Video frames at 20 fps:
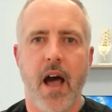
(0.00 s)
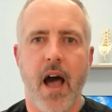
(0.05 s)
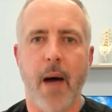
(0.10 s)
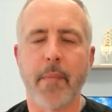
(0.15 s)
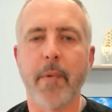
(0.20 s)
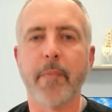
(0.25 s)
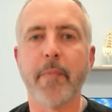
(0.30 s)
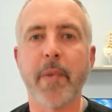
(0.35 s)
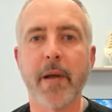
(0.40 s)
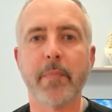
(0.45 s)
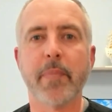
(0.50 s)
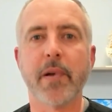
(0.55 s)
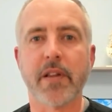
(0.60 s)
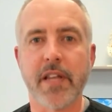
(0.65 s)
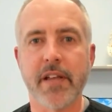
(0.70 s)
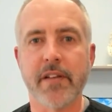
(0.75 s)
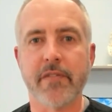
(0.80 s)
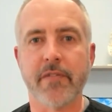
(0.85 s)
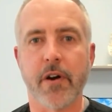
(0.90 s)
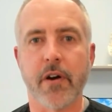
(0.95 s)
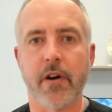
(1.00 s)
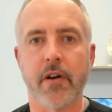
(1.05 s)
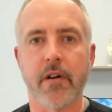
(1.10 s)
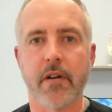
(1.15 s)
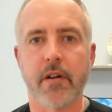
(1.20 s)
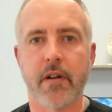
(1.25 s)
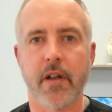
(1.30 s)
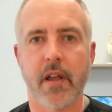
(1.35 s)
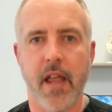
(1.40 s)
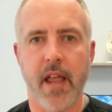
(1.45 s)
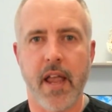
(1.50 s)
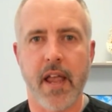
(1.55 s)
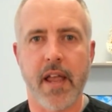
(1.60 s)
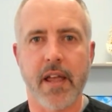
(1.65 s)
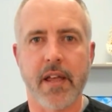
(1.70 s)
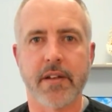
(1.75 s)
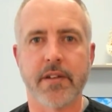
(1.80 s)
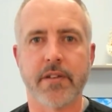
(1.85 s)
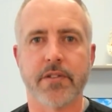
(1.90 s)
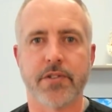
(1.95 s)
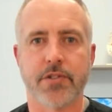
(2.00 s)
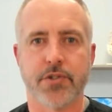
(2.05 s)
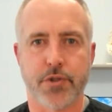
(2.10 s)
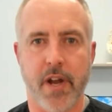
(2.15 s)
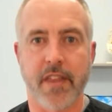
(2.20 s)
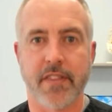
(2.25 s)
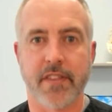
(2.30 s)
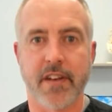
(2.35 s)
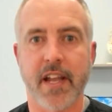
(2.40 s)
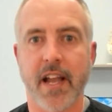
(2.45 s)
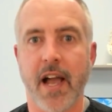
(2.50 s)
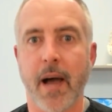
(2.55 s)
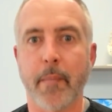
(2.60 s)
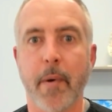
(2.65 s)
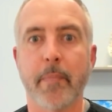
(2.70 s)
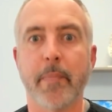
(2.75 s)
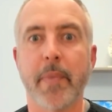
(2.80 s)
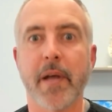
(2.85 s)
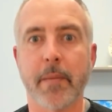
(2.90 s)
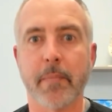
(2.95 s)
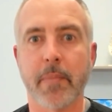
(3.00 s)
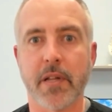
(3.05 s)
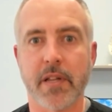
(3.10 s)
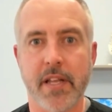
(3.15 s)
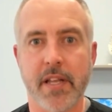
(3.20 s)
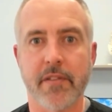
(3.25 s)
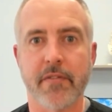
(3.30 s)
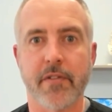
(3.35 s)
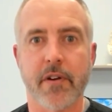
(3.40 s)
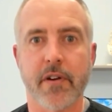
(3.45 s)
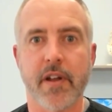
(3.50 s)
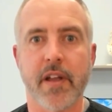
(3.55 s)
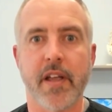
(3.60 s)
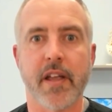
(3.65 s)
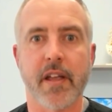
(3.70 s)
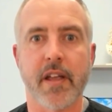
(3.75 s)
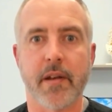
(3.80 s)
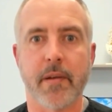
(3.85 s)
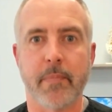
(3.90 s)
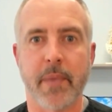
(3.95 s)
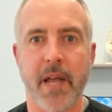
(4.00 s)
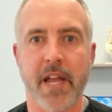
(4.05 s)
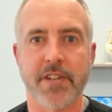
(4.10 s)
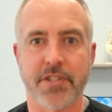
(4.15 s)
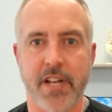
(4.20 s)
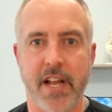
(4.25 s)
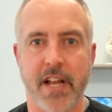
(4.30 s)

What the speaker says: I'm a big believer in strengthening. I'm a big believer in patient